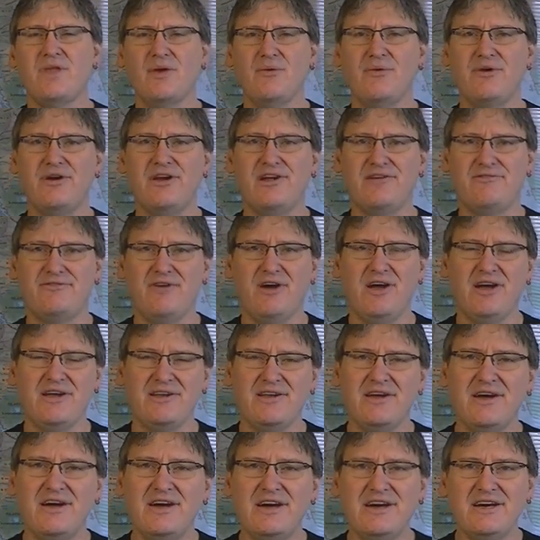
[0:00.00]
And what did I
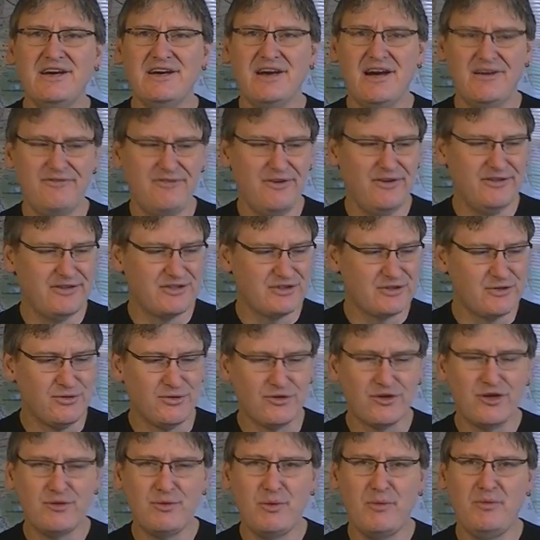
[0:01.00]
find? I found this
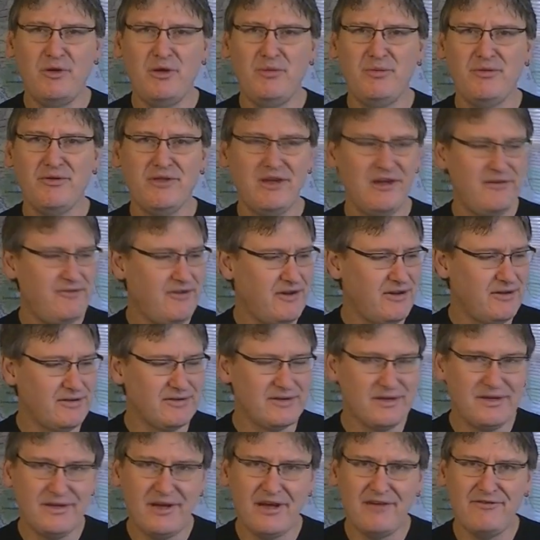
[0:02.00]
cool group of people. I
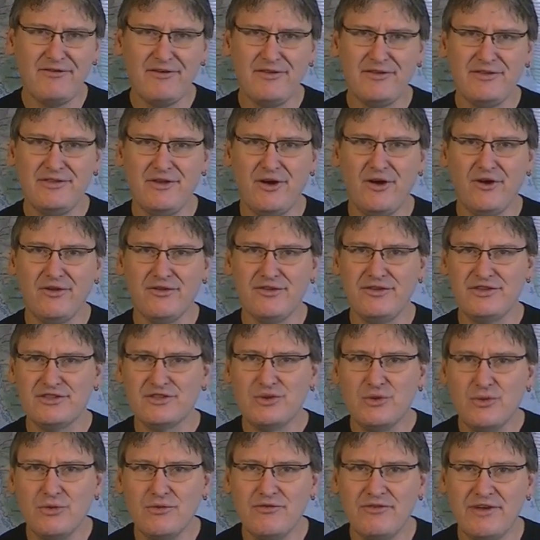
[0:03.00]
found all
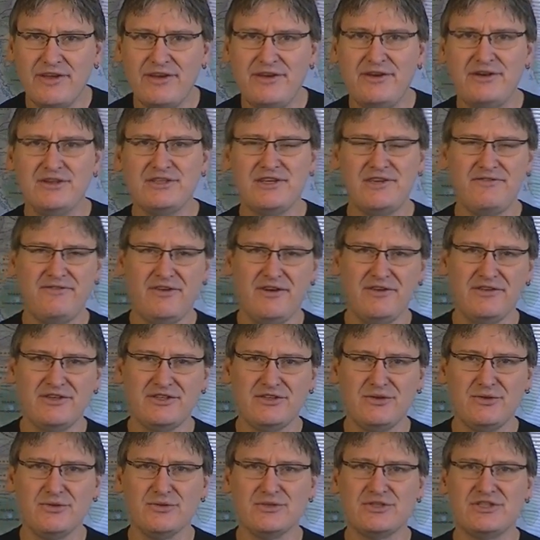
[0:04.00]
these cool vendors. I found
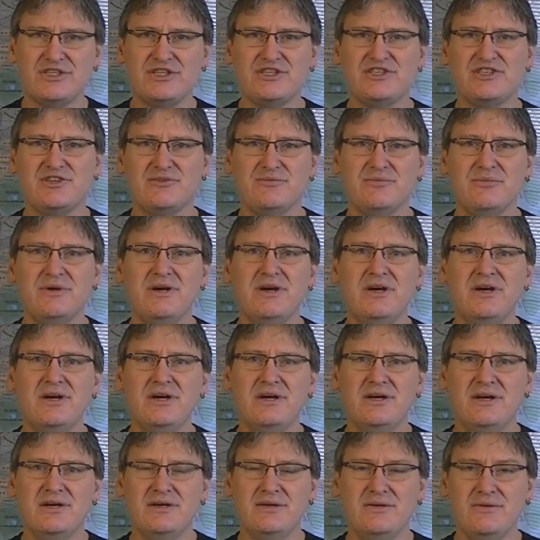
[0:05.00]
this whole system.
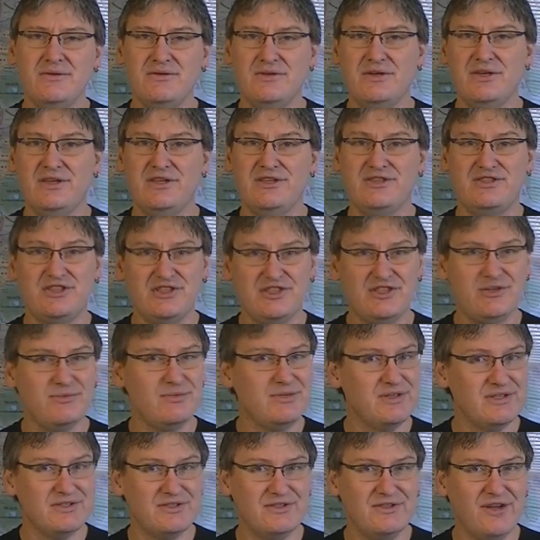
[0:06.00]

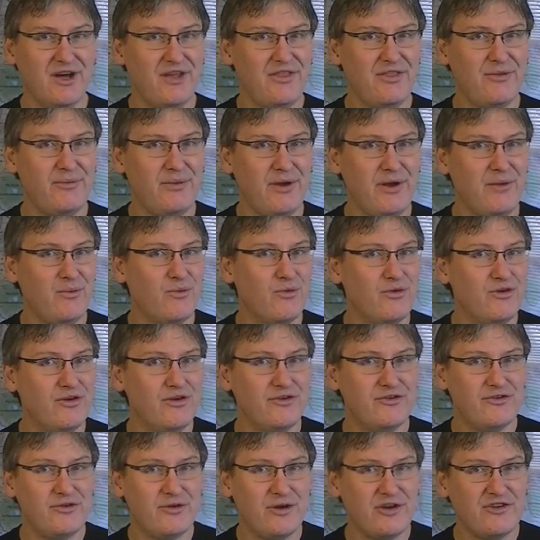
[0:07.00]
System is not the right
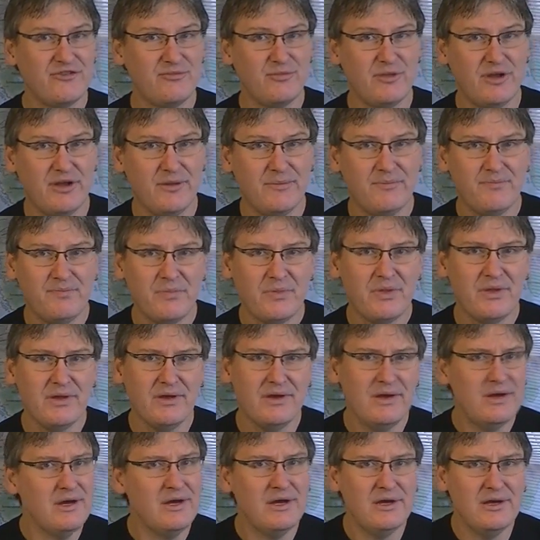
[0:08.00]
word, trust me.
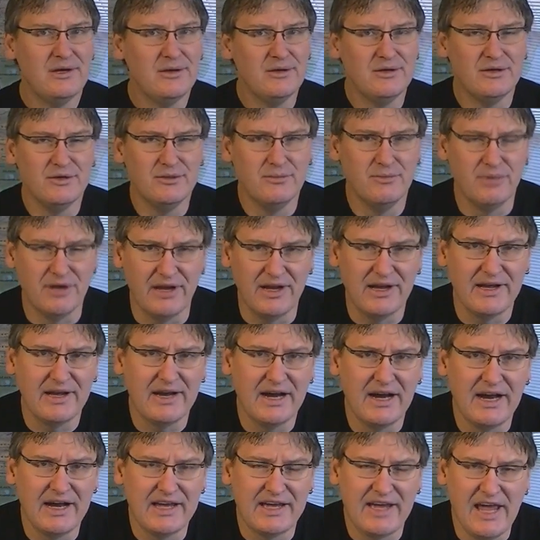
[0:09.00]

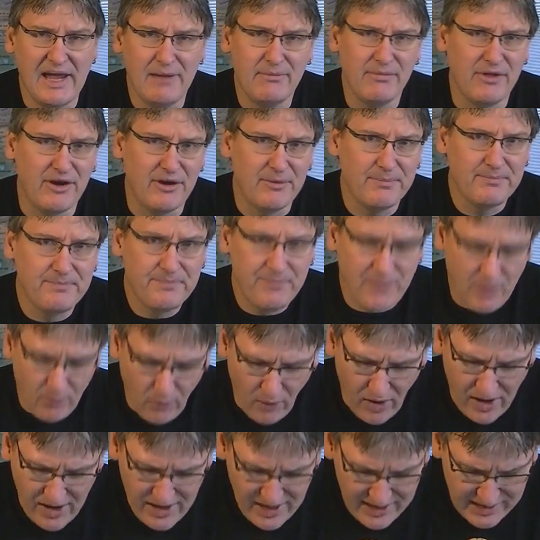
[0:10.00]
But I came there.
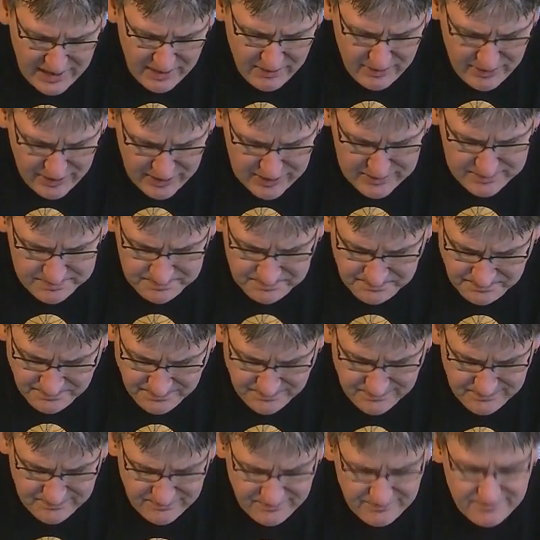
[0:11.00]
And why did I come there?
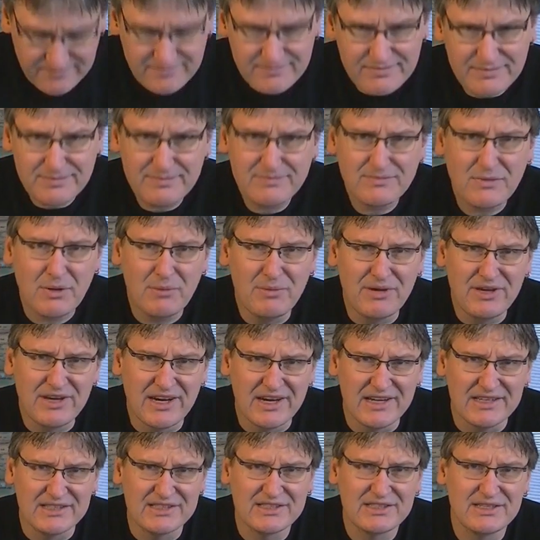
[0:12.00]

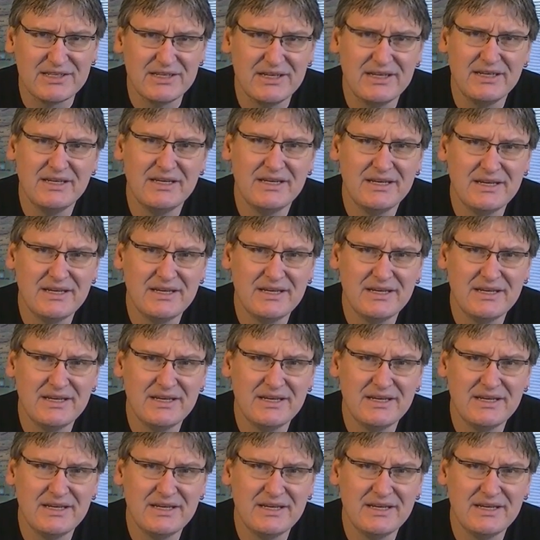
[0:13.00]
Because